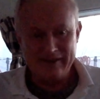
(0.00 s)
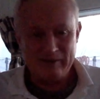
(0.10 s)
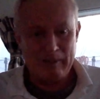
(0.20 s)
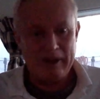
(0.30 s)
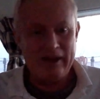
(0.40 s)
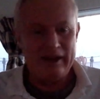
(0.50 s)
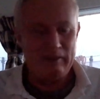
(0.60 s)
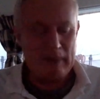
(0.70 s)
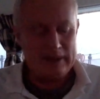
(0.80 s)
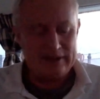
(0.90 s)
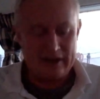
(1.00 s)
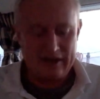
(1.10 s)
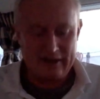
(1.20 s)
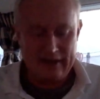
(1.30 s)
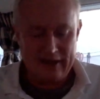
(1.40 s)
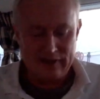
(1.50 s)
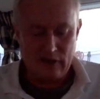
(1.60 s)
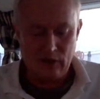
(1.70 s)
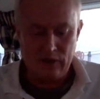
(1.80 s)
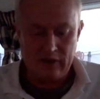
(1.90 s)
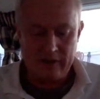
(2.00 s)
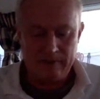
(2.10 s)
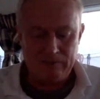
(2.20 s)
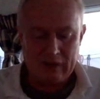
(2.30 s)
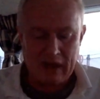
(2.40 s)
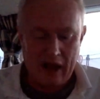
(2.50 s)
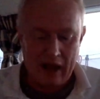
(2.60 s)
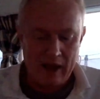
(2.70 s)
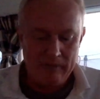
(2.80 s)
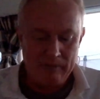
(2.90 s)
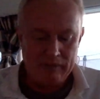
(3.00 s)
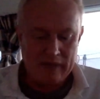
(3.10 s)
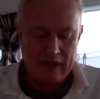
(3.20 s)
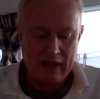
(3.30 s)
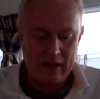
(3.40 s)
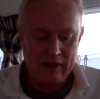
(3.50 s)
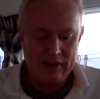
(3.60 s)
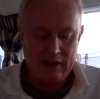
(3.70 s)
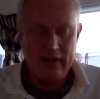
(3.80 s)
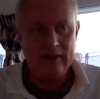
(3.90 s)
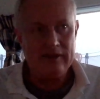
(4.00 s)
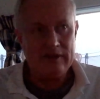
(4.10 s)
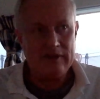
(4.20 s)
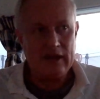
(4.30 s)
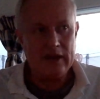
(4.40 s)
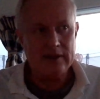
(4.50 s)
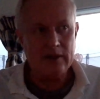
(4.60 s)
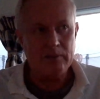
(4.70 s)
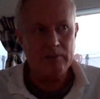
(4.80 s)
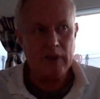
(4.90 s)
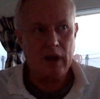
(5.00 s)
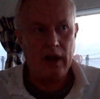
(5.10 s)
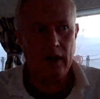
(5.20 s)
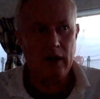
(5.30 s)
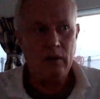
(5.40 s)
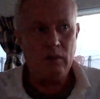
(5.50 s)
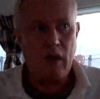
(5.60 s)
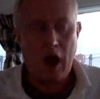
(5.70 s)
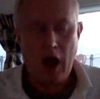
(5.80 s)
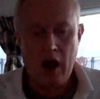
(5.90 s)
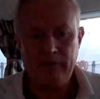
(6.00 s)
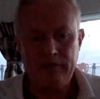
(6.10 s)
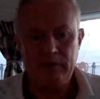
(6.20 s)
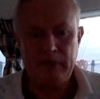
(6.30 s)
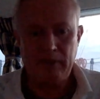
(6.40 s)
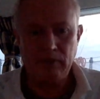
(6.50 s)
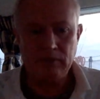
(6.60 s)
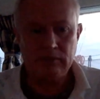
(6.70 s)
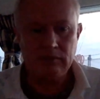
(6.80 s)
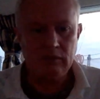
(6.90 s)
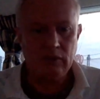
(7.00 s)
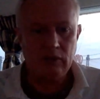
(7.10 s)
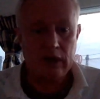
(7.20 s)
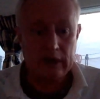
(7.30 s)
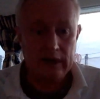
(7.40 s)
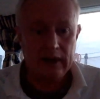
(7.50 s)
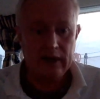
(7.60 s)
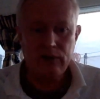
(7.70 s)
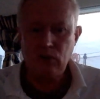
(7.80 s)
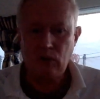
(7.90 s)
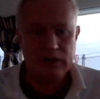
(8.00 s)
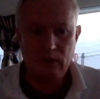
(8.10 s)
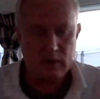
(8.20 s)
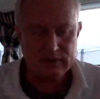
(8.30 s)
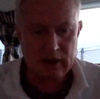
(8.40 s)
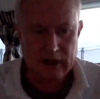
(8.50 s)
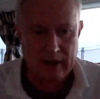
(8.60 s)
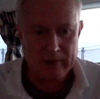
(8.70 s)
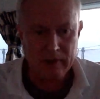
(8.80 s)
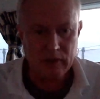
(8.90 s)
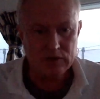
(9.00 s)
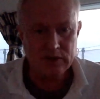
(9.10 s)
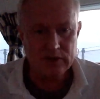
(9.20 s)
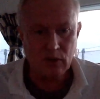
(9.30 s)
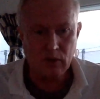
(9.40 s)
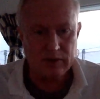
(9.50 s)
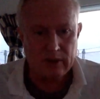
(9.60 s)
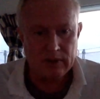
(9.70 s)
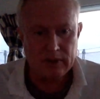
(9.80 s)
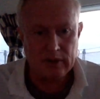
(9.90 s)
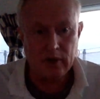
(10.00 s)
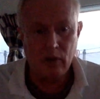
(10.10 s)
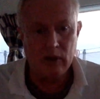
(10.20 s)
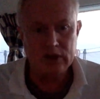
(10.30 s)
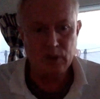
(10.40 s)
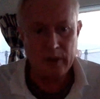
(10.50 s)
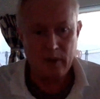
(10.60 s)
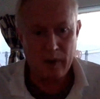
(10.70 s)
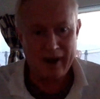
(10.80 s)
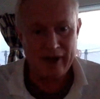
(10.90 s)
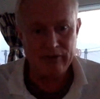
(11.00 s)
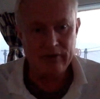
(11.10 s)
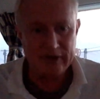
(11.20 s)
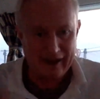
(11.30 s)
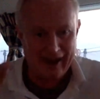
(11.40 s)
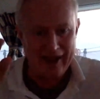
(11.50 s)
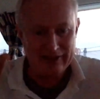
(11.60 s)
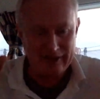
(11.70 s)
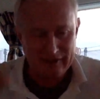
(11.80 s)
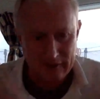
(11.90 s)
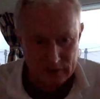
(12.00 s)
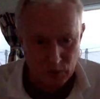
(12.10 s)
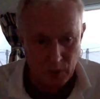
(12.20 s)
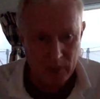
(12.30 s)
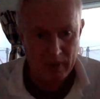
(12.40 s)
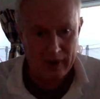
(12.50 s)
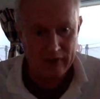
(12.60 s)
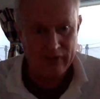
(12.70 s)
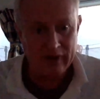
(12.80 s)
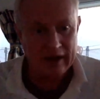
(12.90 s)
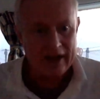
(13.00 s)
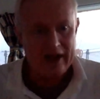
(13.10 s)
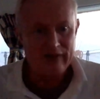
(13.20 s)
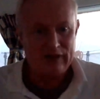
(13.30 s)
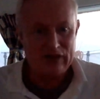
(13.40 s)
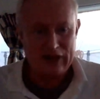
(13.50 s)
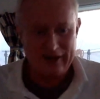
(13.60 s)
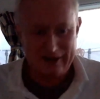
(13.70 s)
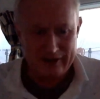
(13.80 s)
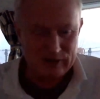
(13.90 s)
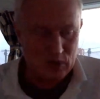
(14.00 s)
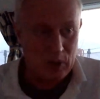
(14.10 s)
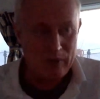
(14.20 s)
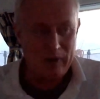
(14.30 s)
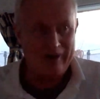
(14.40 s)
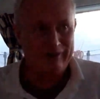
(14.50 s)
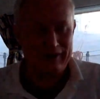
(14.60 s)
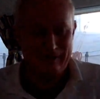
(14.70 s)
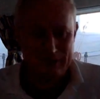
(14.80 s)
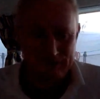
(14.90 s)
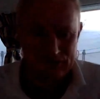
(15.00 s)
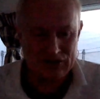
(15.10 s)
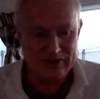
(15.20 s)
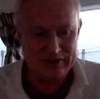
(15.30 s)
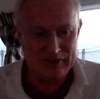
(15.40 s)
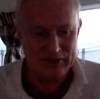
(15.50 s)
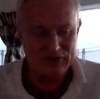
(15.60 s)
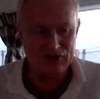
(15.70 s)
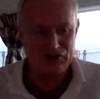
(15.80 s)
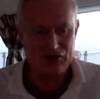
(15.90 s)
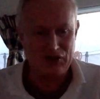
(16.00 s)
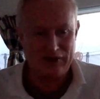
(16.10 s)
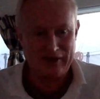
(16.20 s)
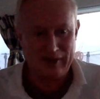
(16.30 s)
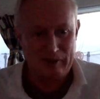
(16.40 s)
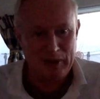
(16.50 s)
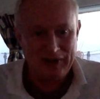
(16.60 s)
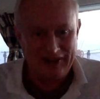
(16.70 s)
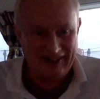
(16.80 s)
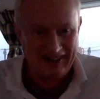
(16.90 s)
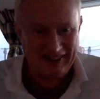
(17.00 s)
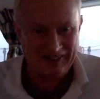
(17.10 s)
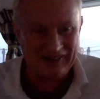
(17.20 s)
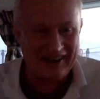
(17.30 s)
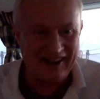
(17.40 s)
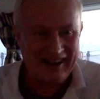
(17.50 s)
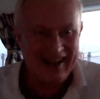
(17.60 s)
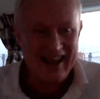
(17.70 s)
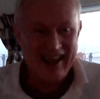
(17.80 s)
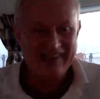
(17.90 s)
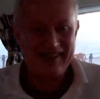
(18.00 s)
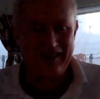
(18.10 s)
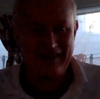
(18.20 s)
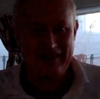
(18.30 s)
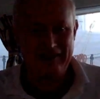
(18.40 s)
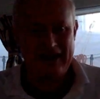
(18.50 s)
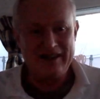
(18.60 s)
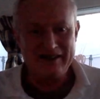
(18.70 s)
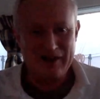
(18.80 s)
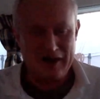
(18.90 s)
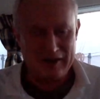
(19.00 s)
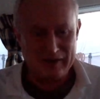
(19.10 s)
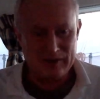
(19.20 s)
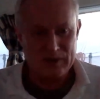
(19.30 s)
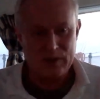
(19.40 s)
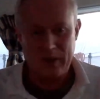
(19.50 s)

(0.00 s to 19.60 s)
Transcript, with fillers: years but but yeah so the um the the thing is that uh, half the people clearly thought there wasn't a climate emergency at all. There were all the 2100. I hate the year 2100. If I say the year 2100, I want to you know chuck the computer out the window because I can read these articles with